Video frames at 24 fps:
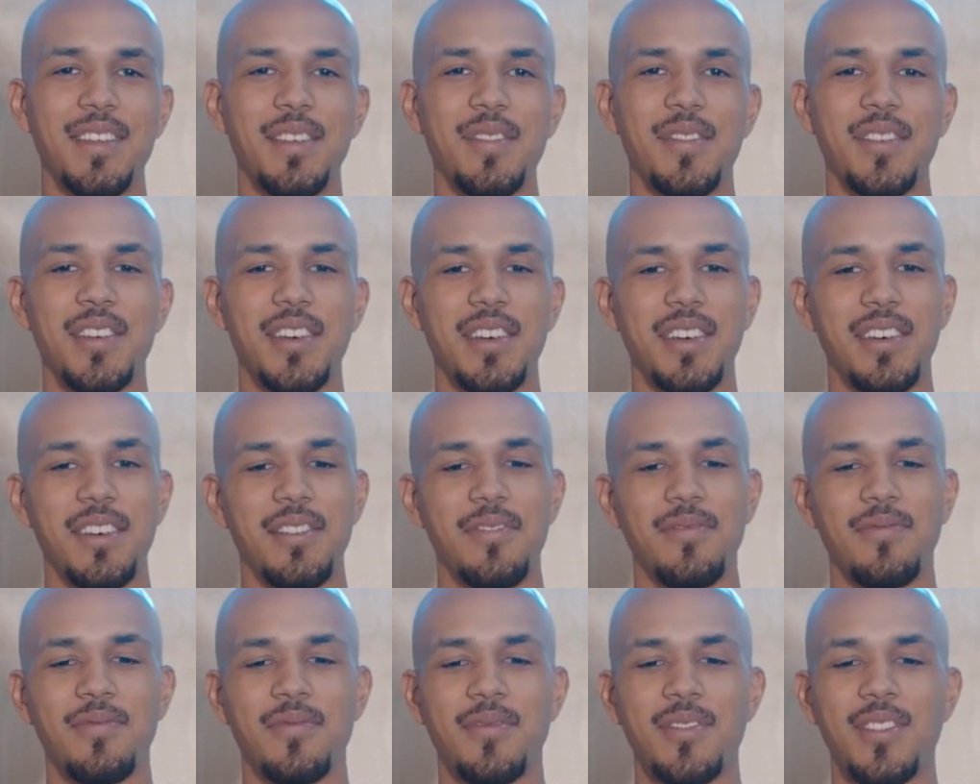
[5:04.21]
of
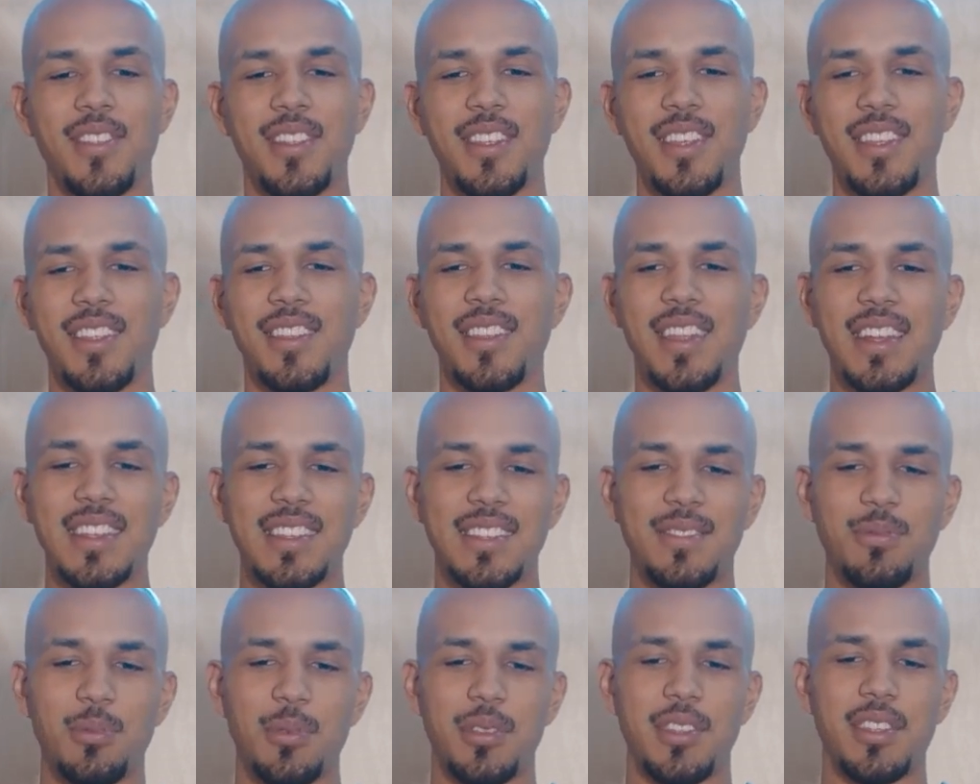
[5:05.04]

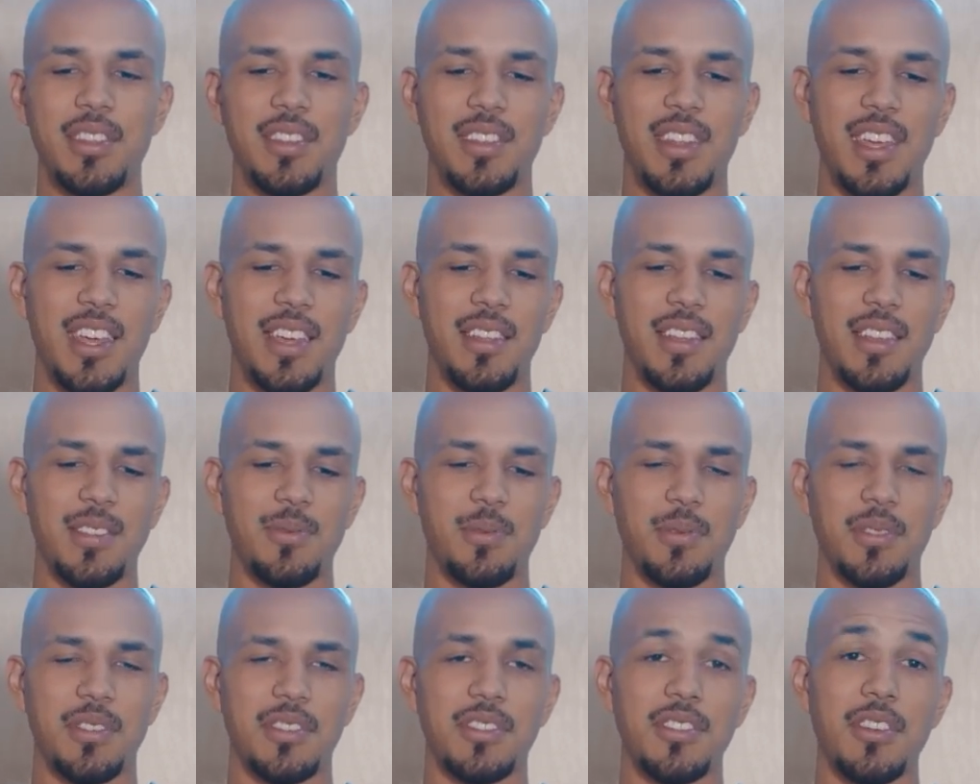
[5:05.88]
that's where the name. That's
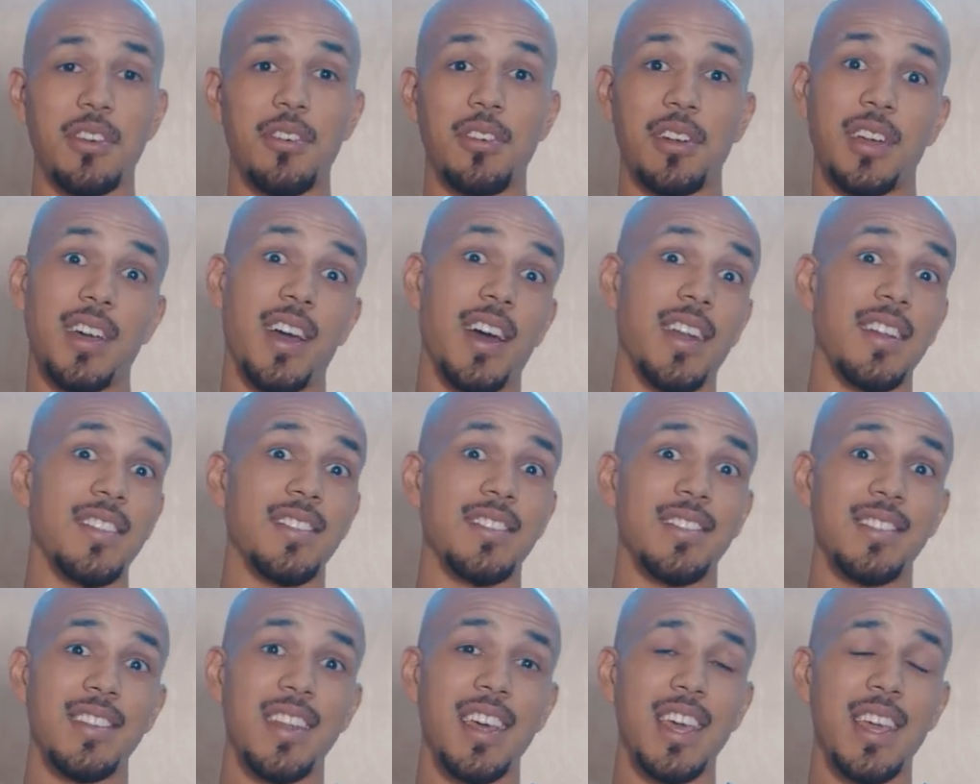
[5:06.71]
where the song got its
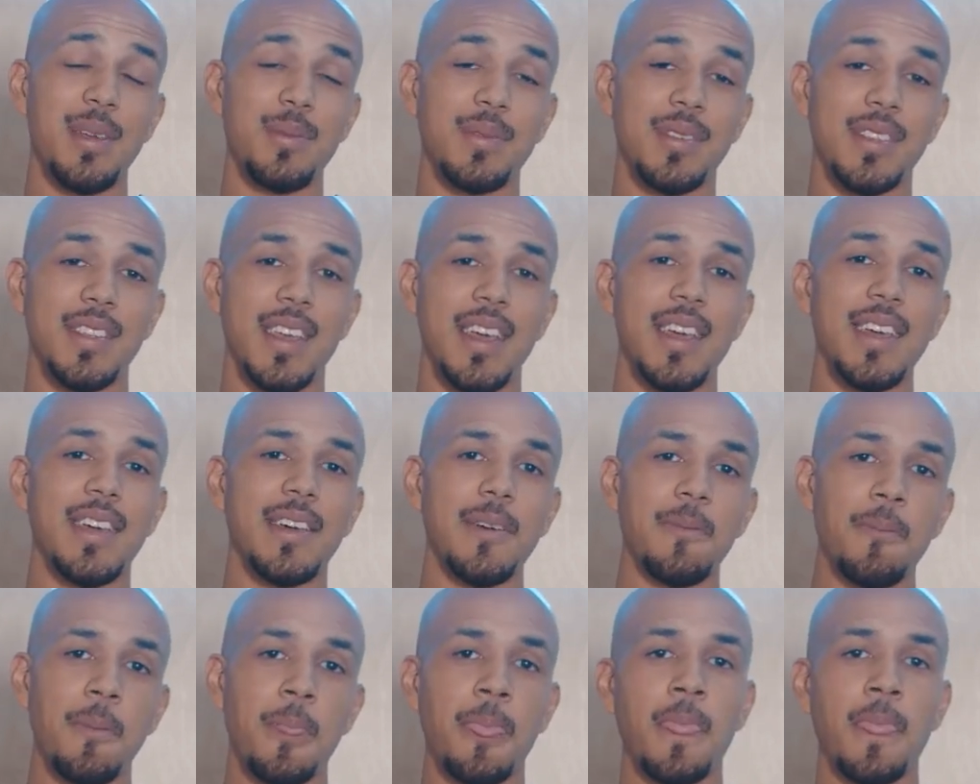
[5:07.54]
namesake.